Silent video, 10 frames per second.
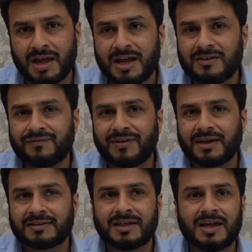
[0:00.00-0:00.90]
In
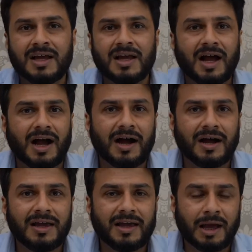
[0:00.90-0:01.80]
fact,
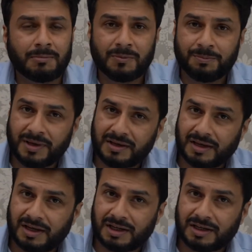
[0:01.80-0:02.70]
I am a big
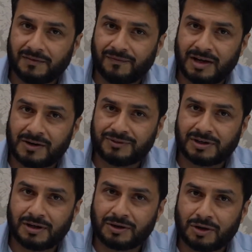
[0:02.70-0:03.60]
fan of
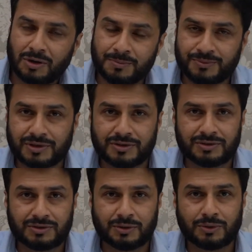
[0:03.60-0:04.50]
Sherlock Holmes.
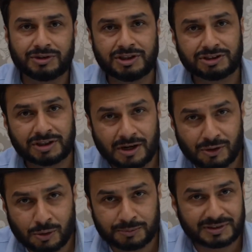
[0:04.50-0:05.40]
So the Sherlock
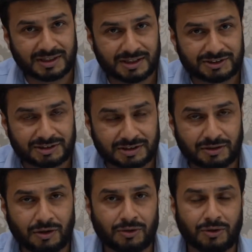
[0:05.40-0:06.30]
Holmes collection
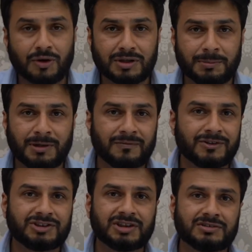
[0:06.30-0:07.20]
on Audible,
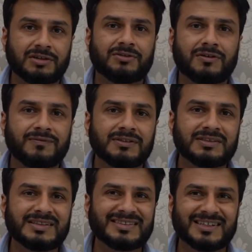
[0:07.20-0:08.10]
which is roughly
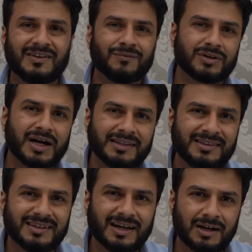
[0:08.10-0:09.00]
retailing for, I
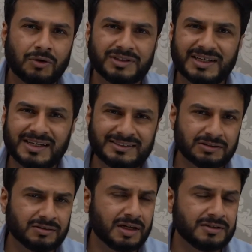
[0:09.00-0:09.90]
think, around 80 to
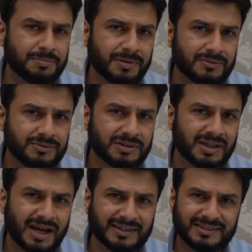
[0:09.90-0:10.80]
90 pounds,
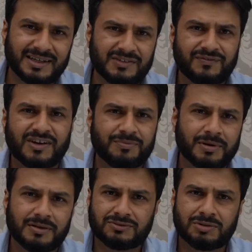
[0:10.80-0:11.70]
I think 85
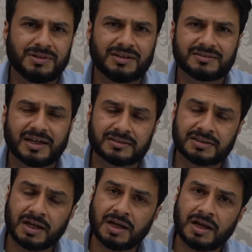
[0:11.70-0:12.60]
pounds to be exact.
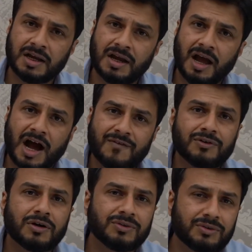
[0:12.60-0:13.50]
I've
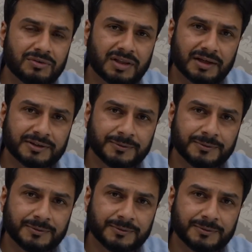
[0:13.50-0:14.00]
gone through that.